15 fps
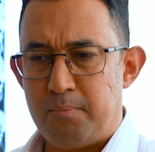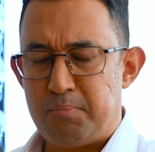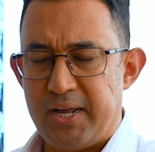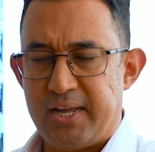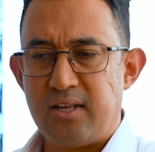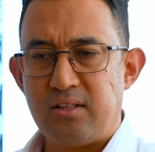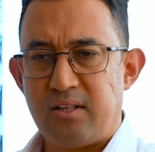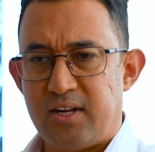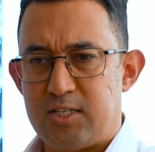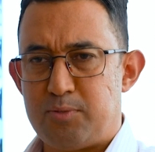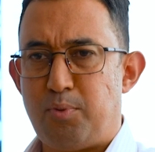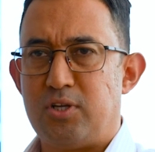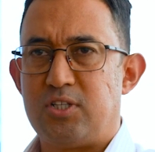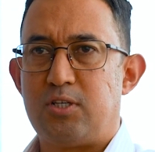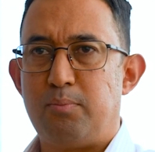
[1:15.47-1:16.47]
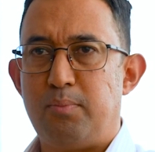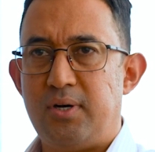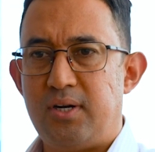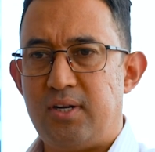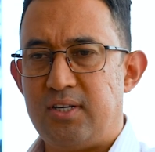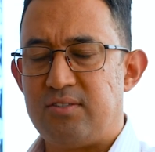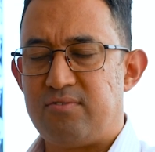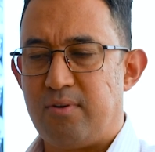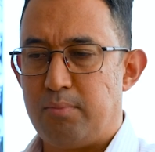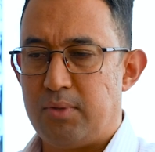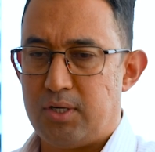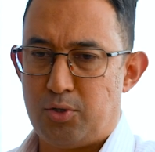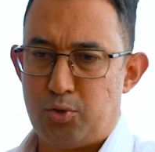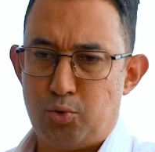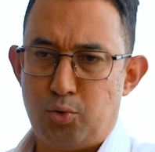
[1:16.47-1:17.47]
taking the responsibilities from
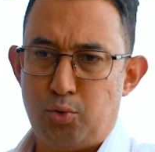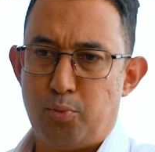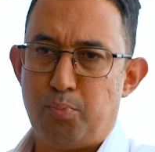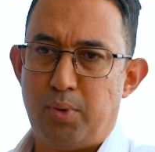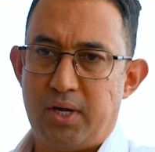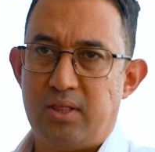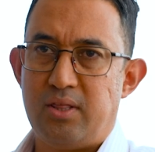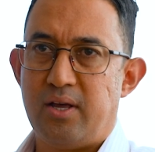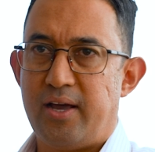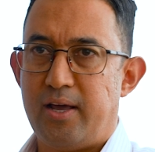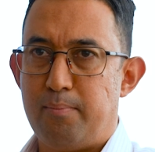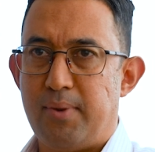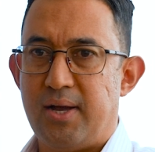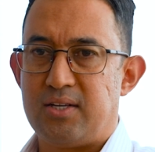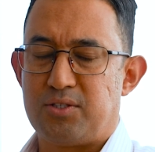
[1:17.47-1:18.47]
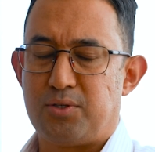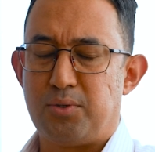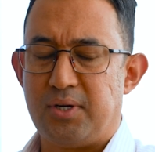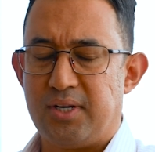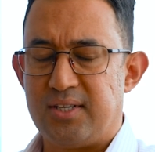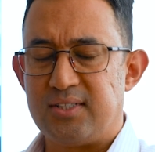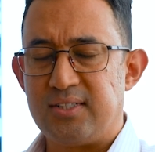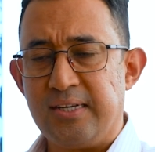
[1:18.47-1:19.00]
the two Baidya and Banskota.